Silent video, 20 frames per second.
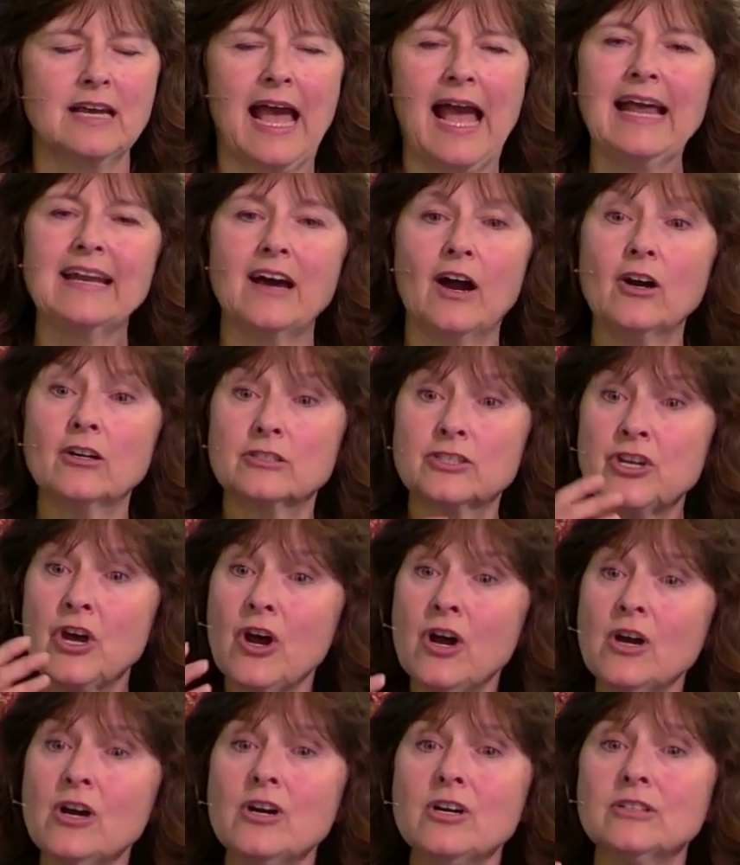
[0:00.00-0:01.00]
And our
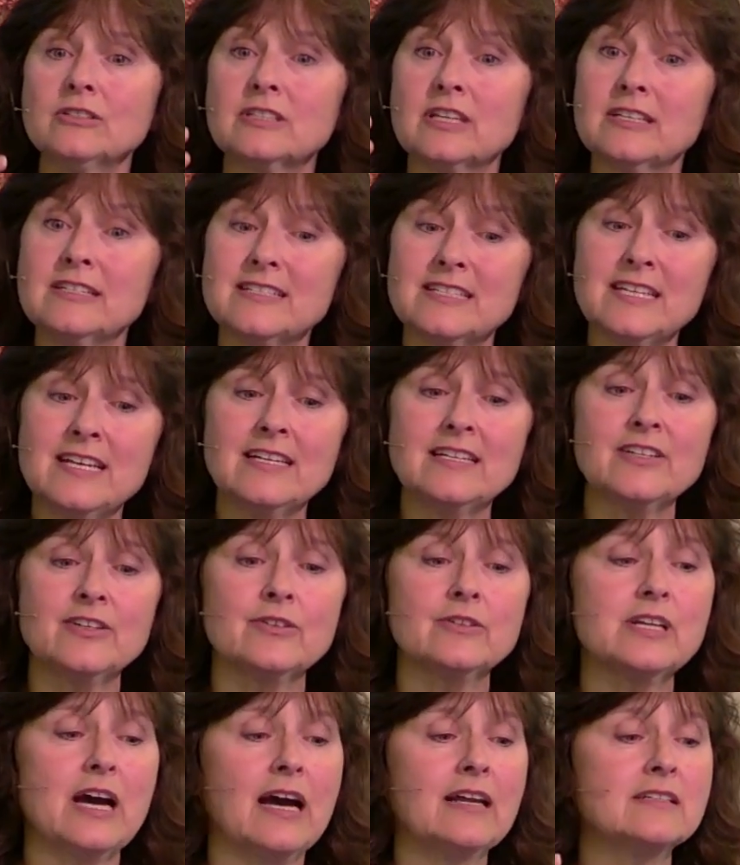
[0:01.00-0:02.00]
turn
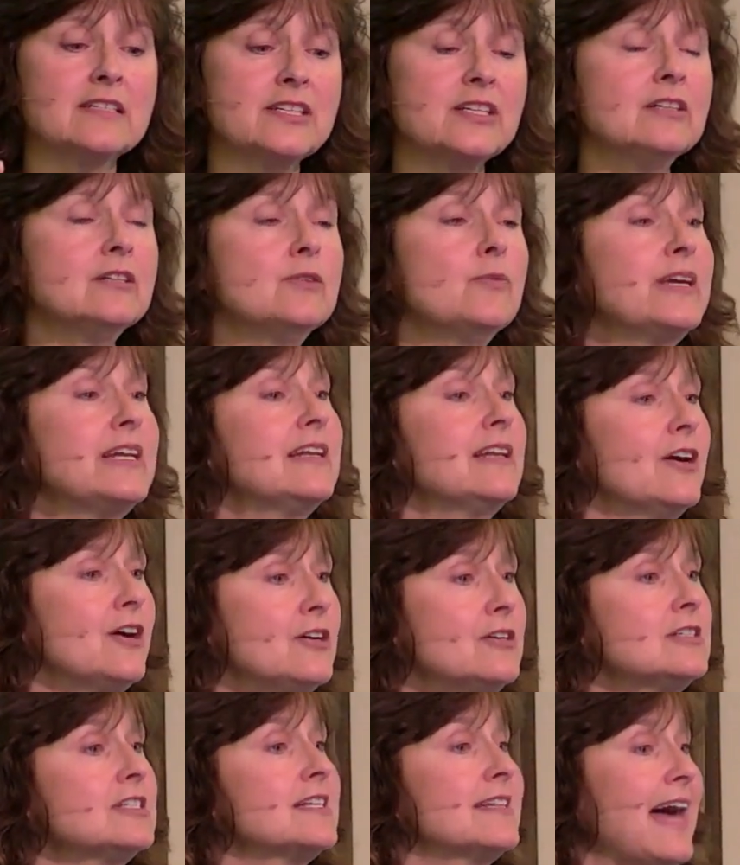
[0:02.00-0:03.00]
continued until we'd
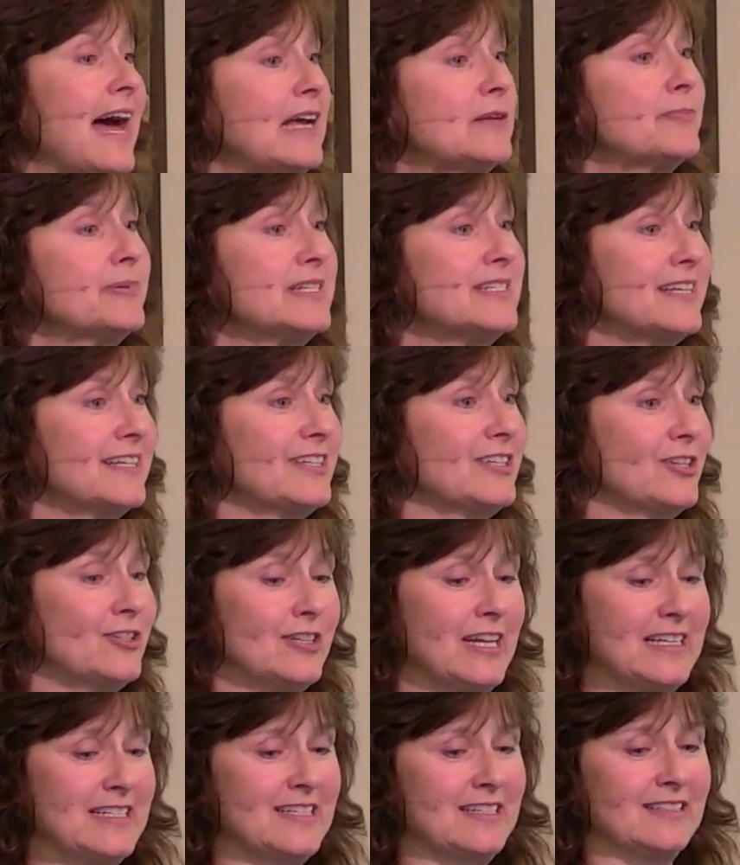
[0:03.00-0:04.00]
learned that particular
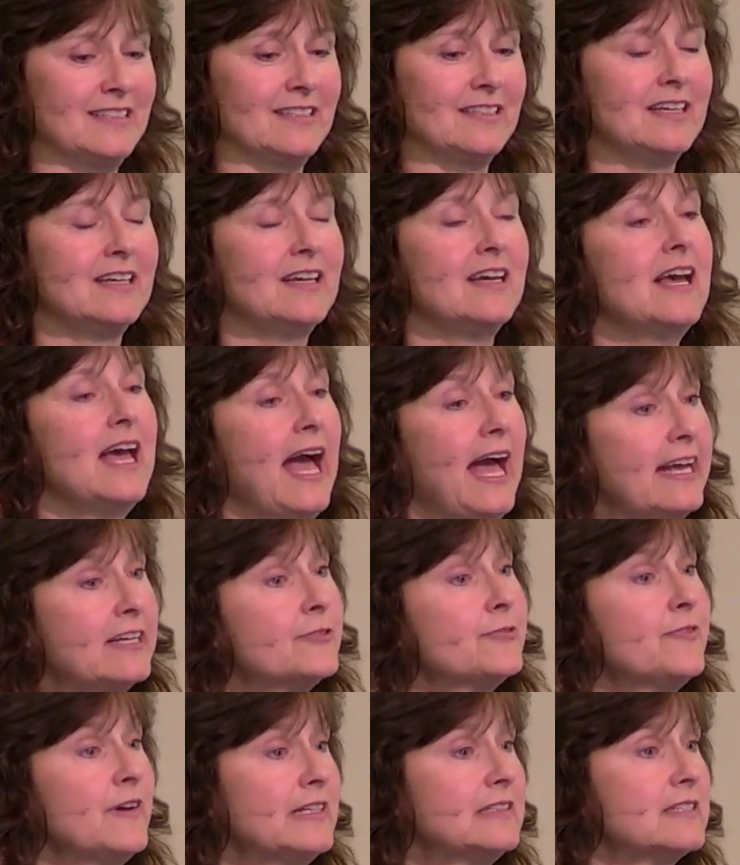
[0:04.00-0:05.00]
lesson and
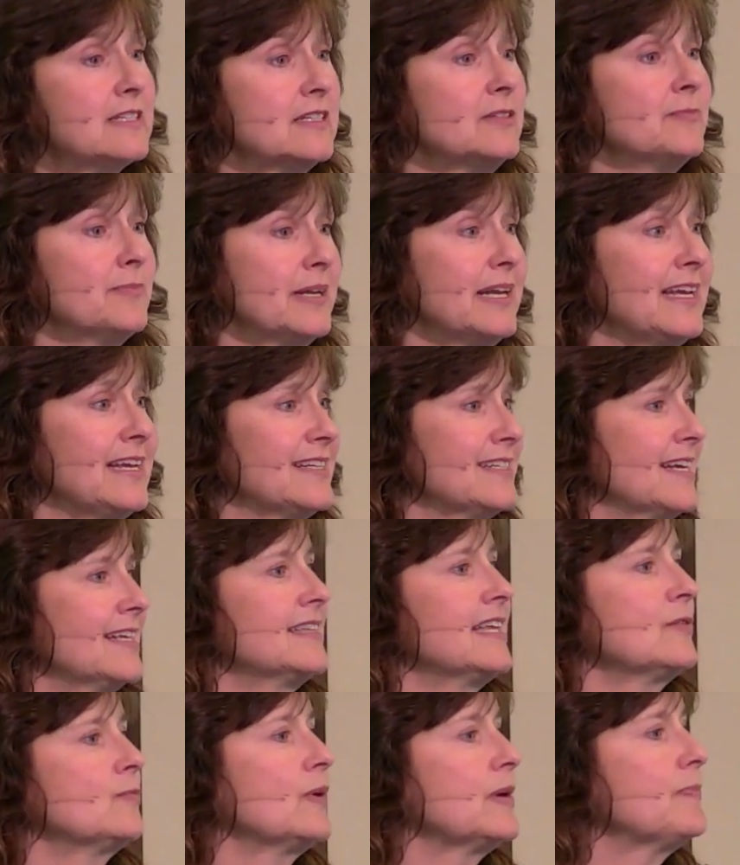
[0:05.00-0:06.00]
felt complete,
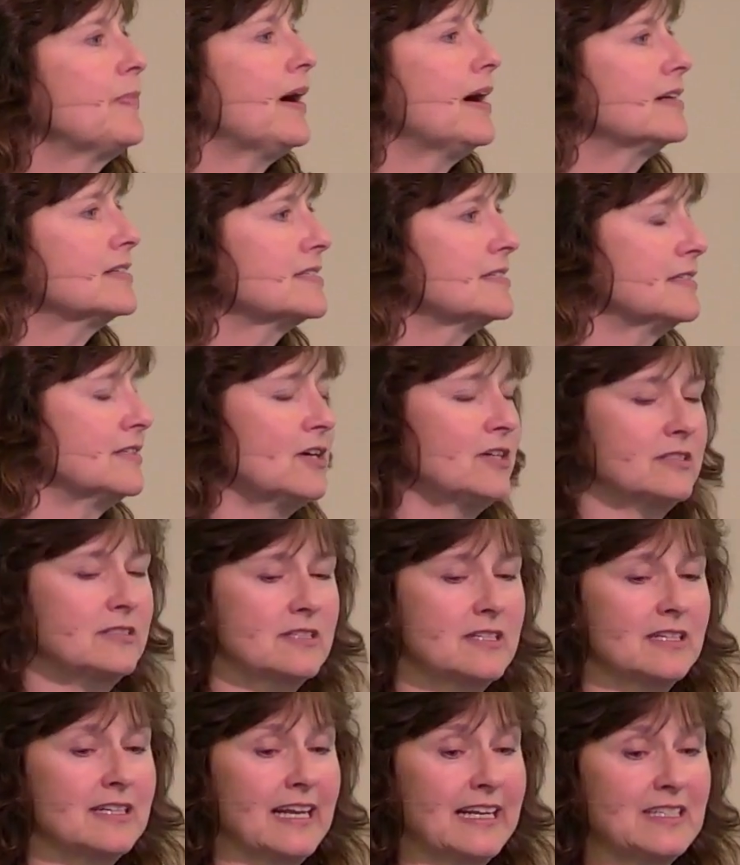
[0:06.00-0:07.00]
and then we passed it on
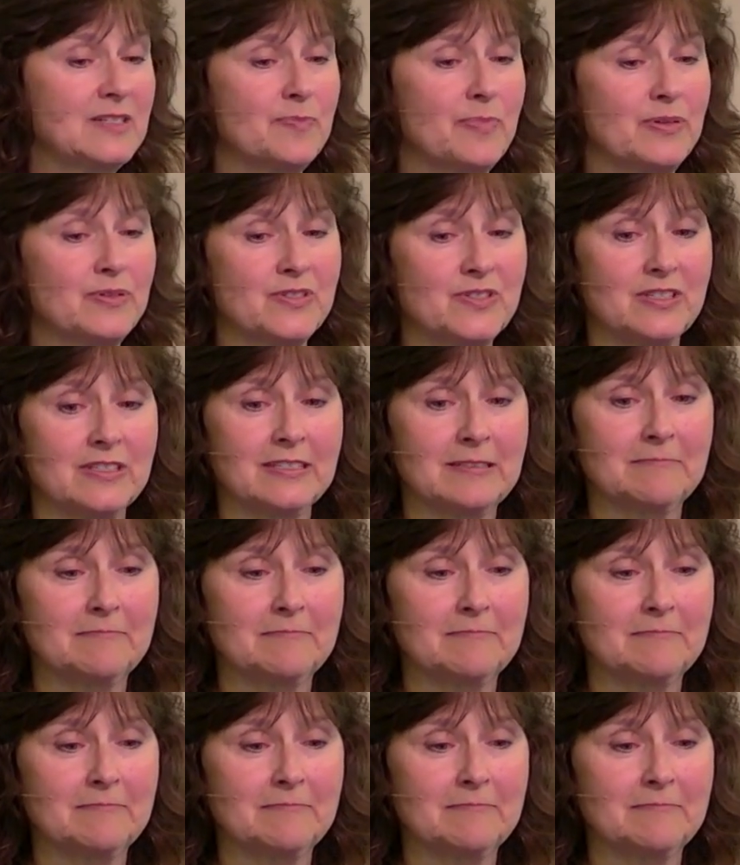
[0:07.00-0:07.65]
to the next person.